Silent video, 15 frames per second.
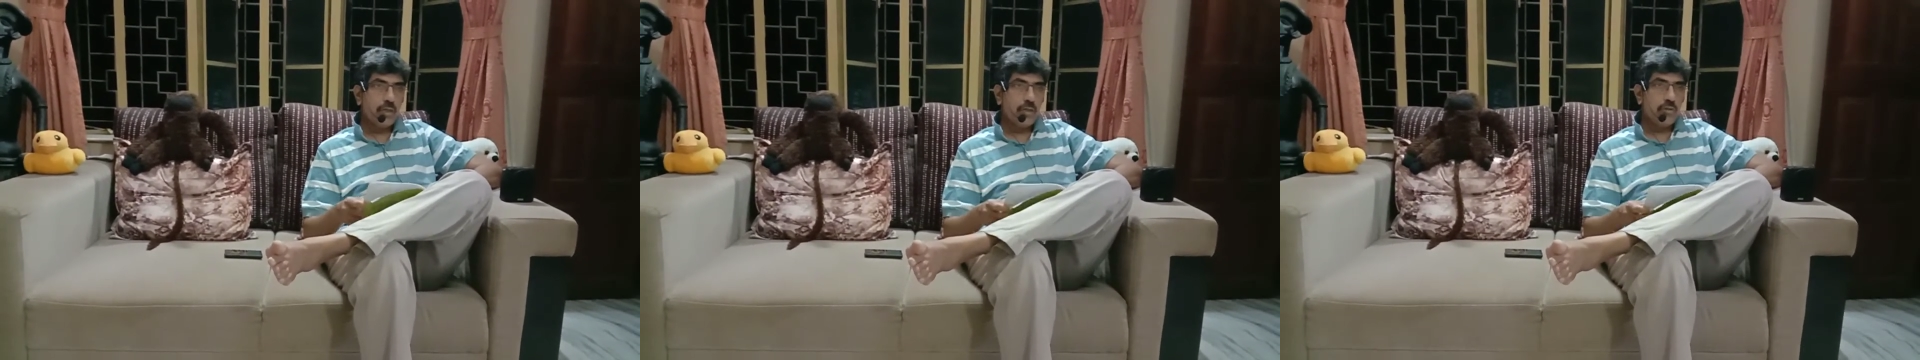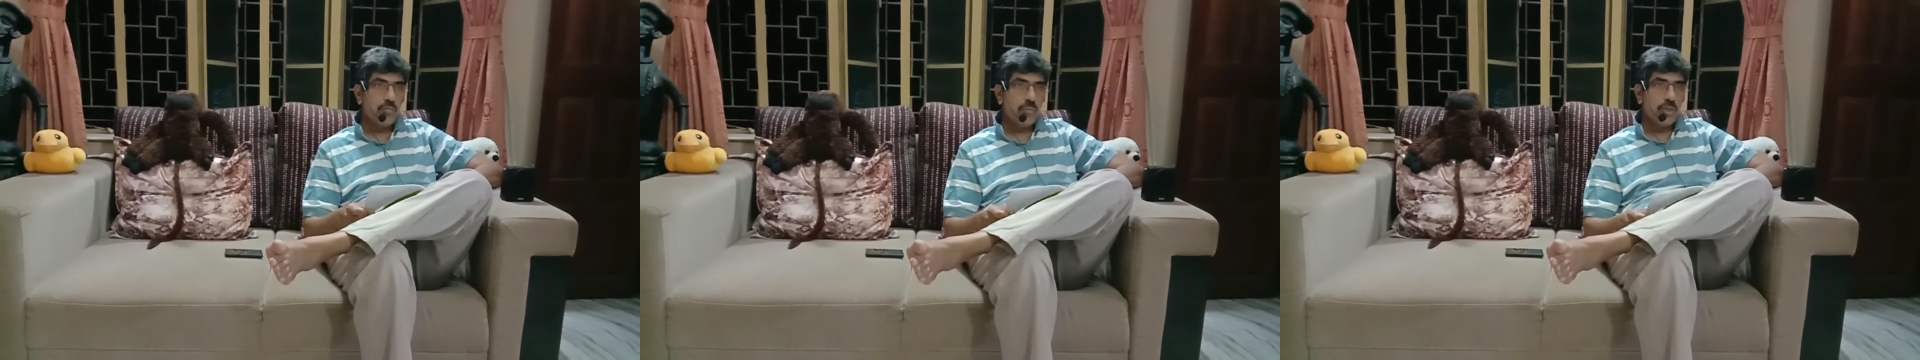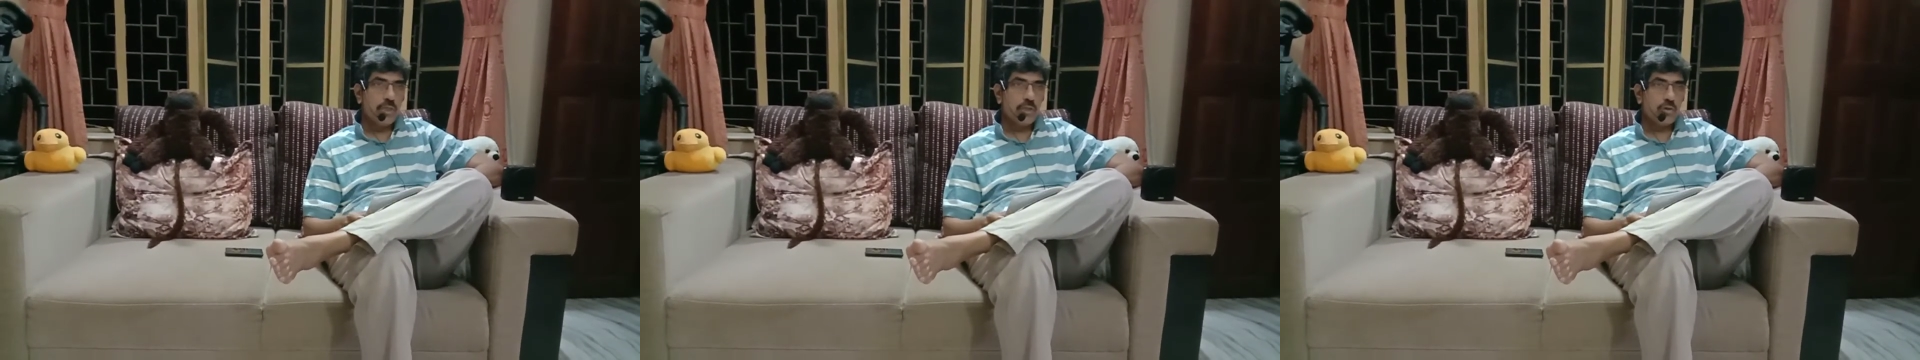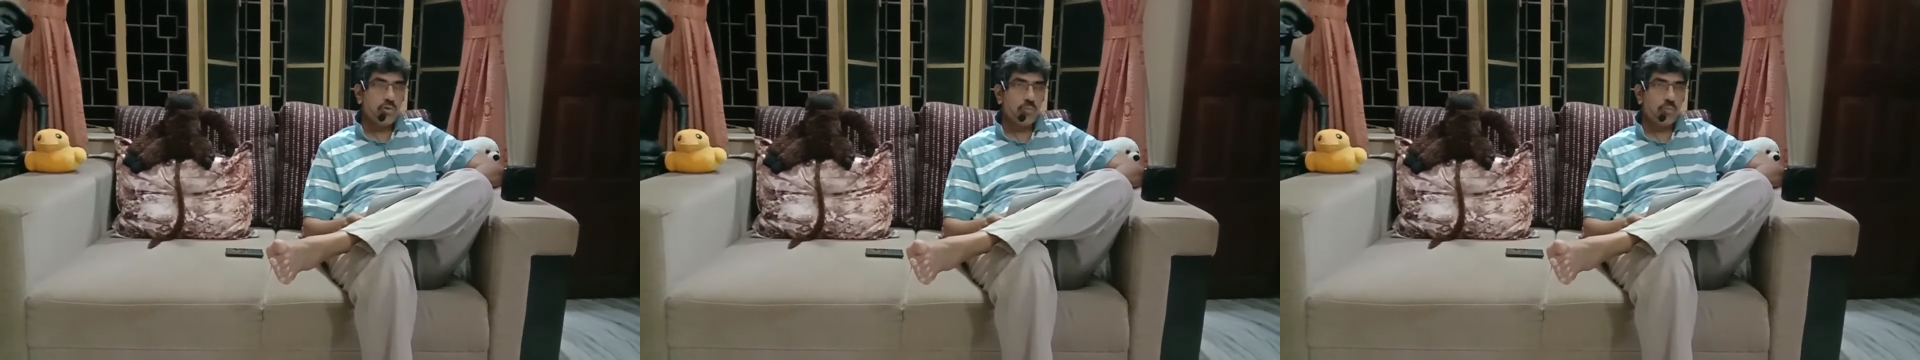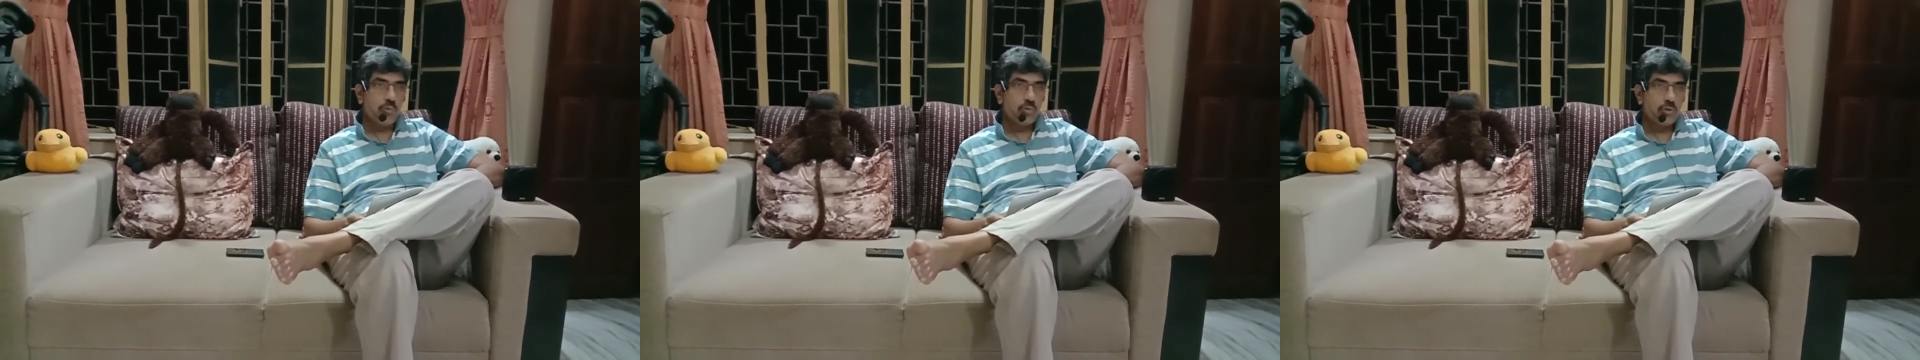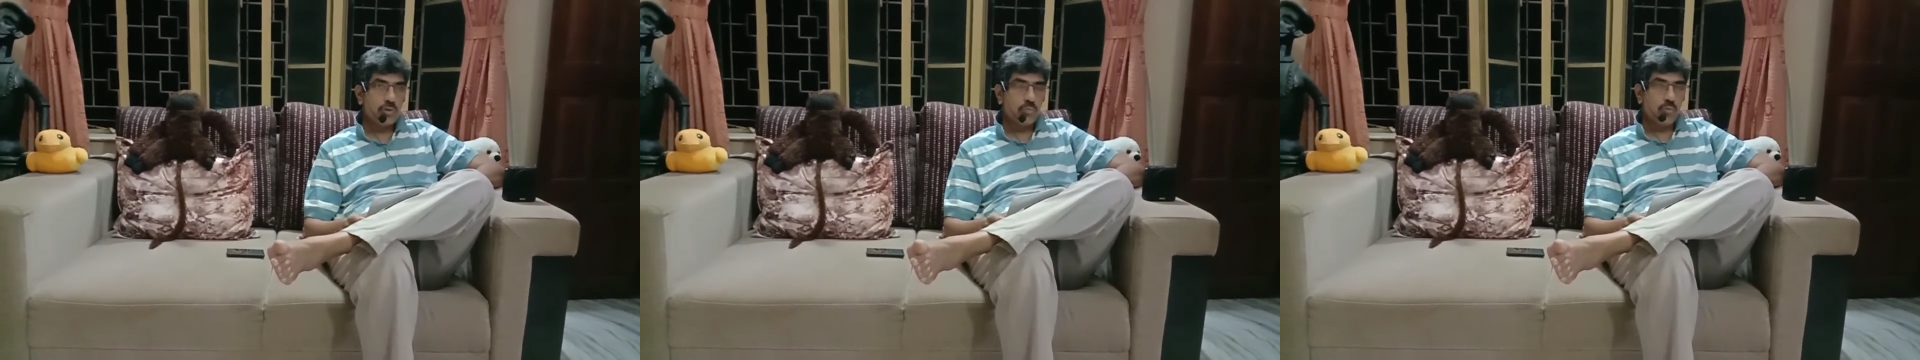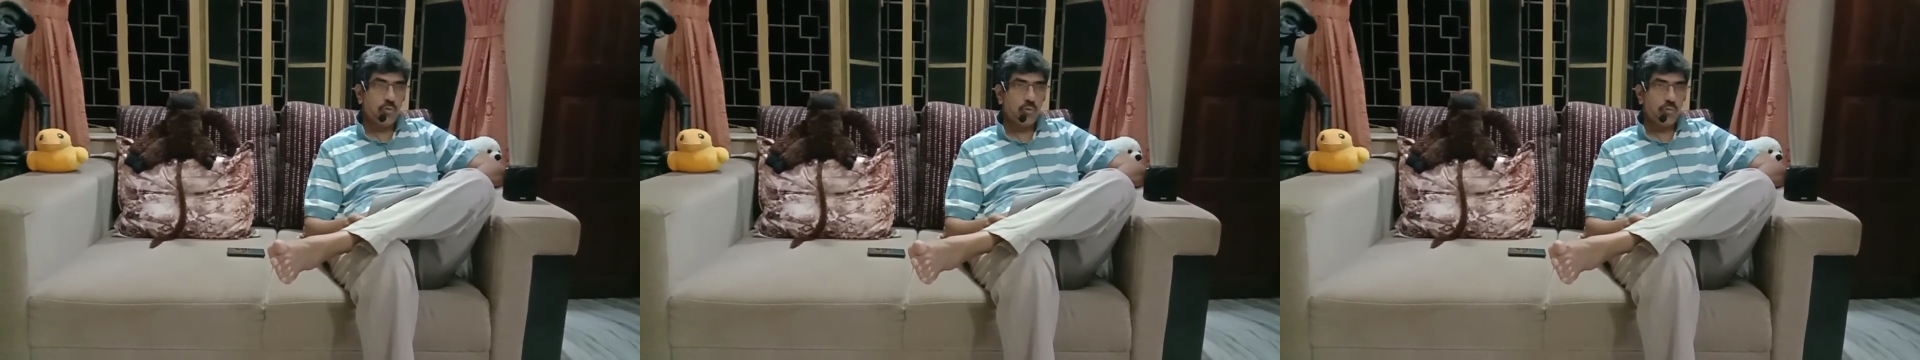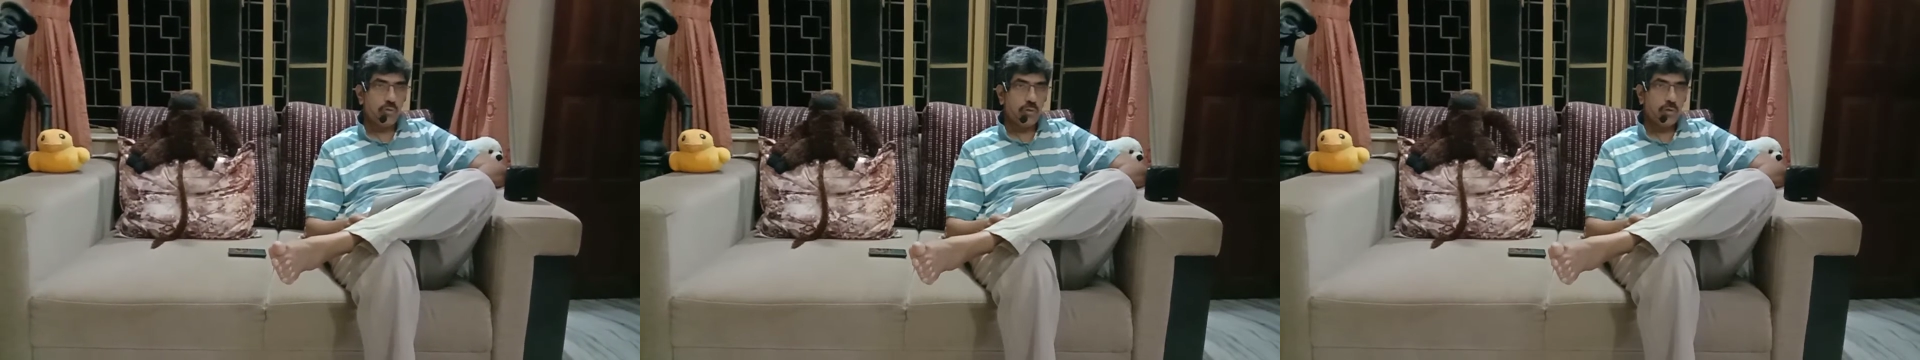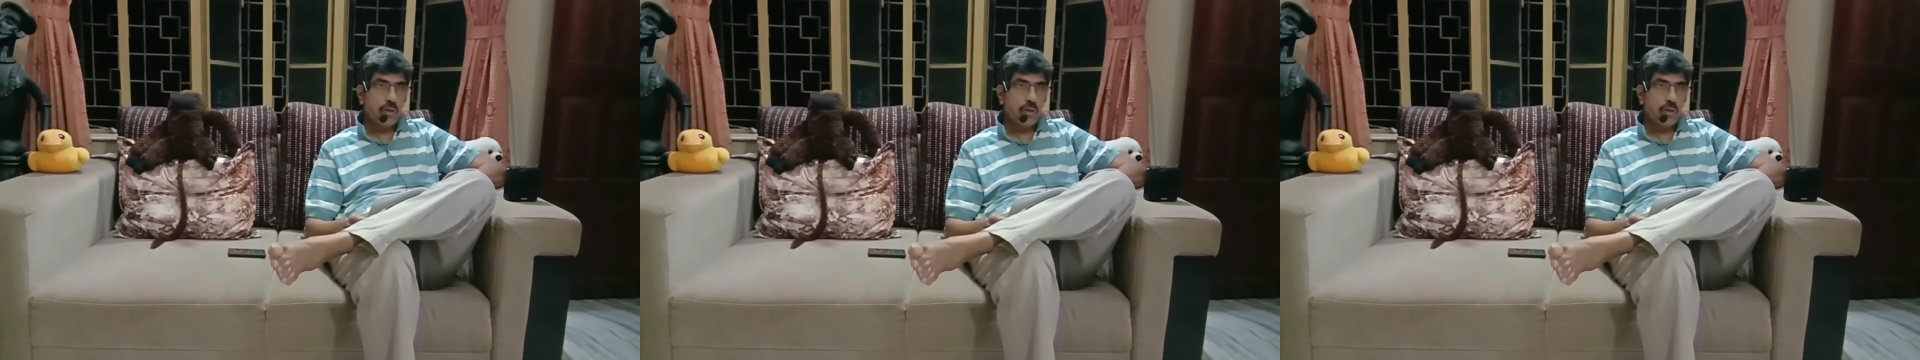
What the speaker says: it means to postpone.